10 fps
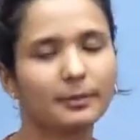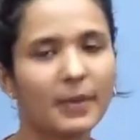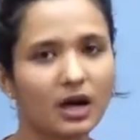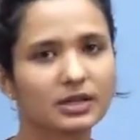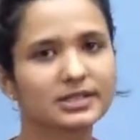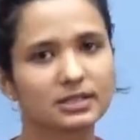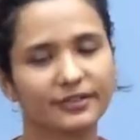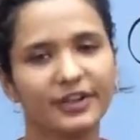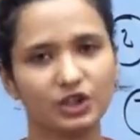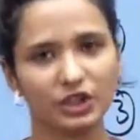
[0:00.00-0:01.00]
marks
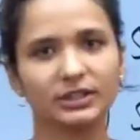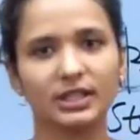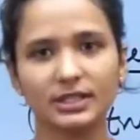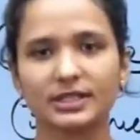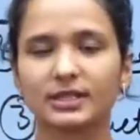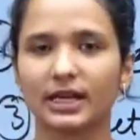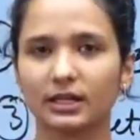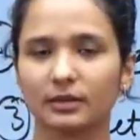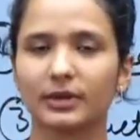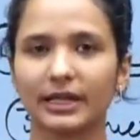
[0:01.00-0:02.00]
fetching things that
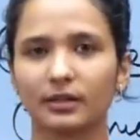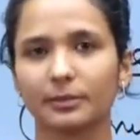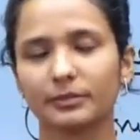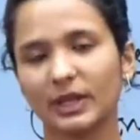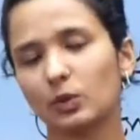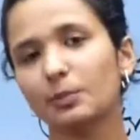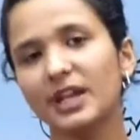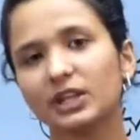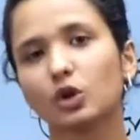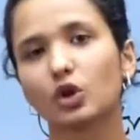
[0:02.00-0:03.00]
will
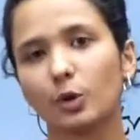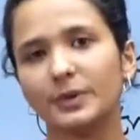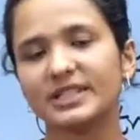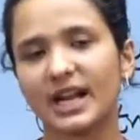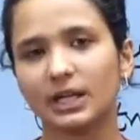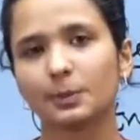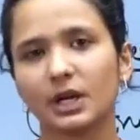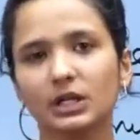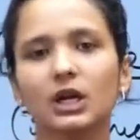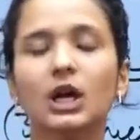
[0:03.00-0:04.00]
make your copy stand
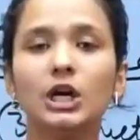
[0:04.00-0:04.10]
apart